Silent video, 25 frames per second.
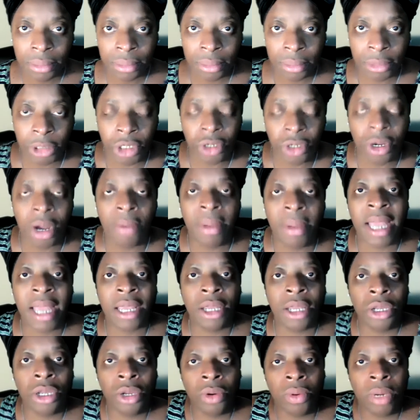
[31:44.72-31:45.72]
You go back
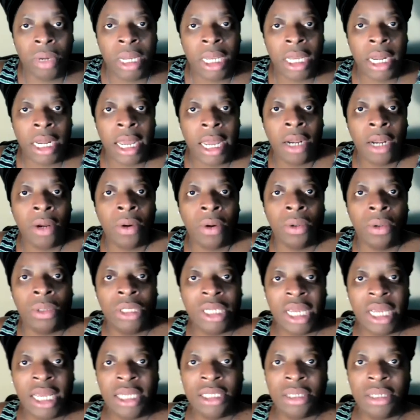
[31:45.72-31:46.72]
and you read that Old
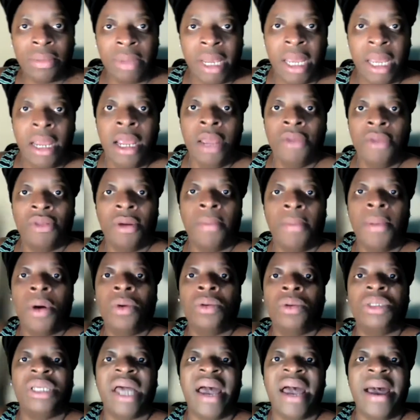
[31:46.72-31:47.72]
Testament. The
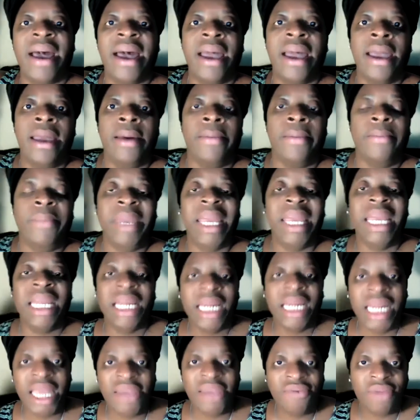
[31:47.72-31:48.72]
Most High
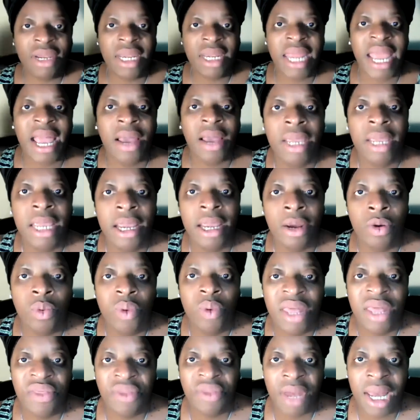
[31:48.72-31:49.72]
been living down here
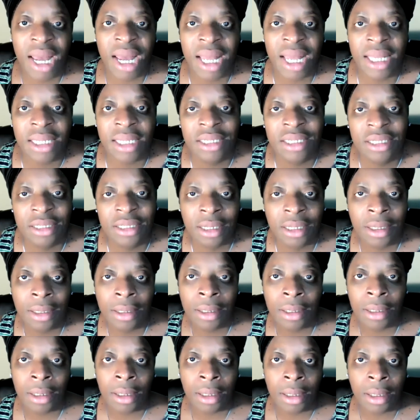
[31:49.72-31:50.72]
with us
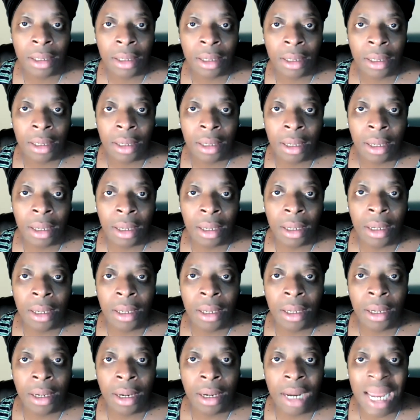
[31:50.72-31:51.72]

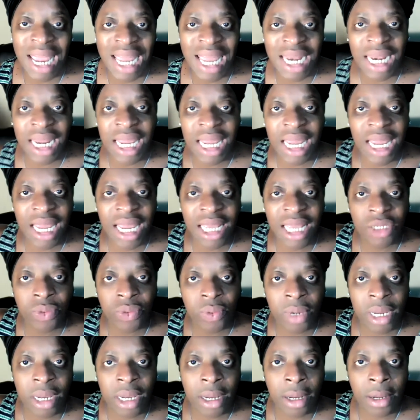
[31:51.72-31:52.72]
in
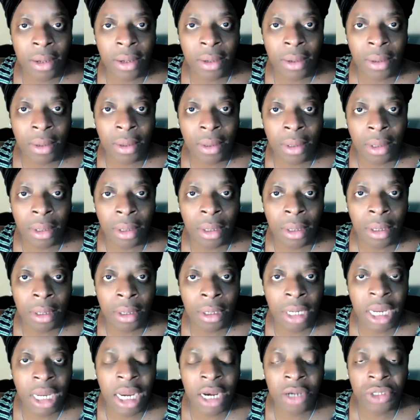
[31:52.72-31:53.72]
Israel
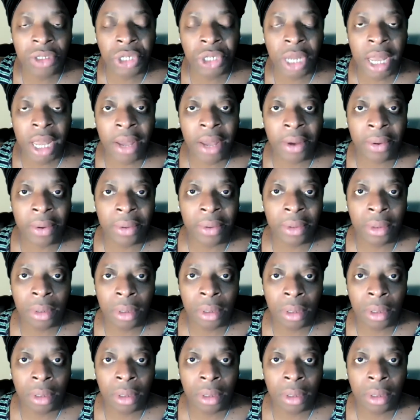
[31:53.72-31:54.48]
years ago.